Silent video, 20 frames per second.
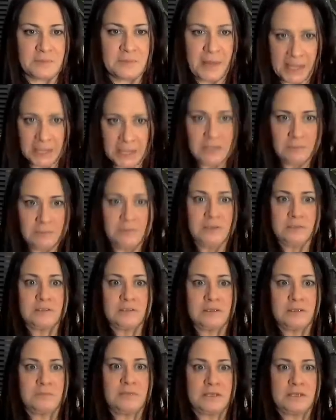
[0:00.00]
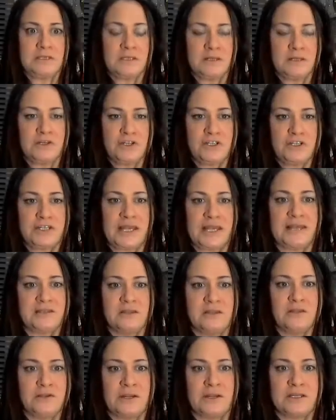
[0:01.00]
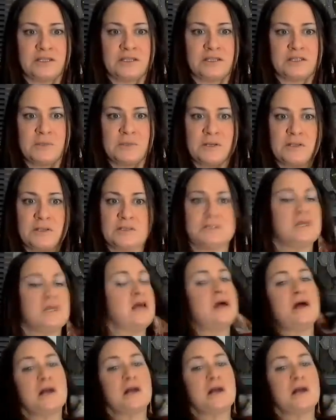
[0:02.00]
Paying the bills can be a delicious yes in the direct experience.